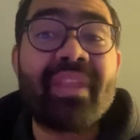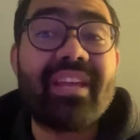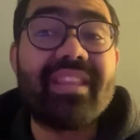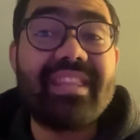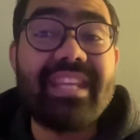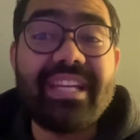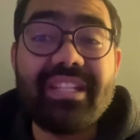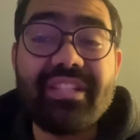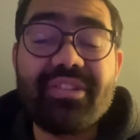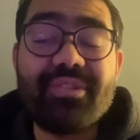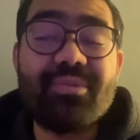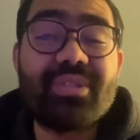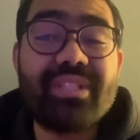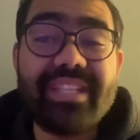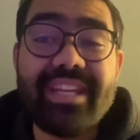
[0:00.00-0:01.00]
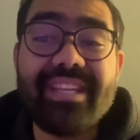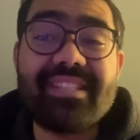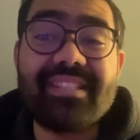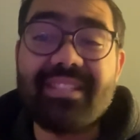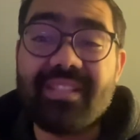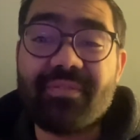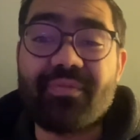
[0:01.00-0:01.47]
they do taste
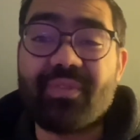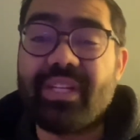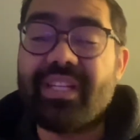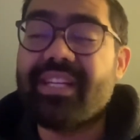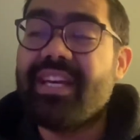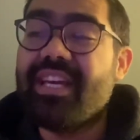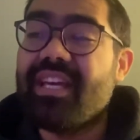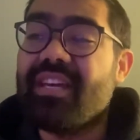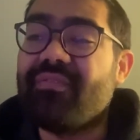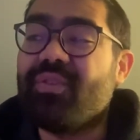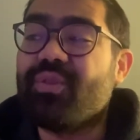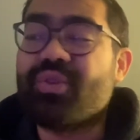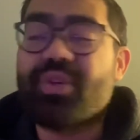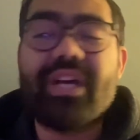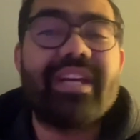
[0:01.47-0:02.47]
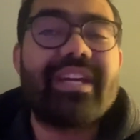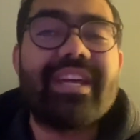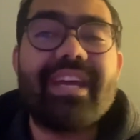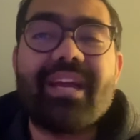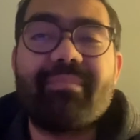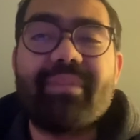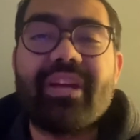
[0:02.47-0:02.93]
different. If you try a
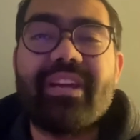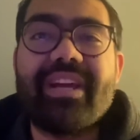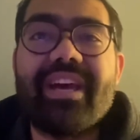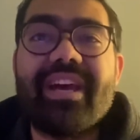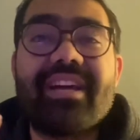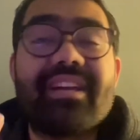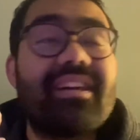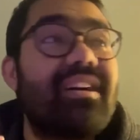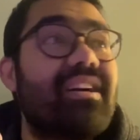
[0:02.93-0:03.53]
Cadbury egg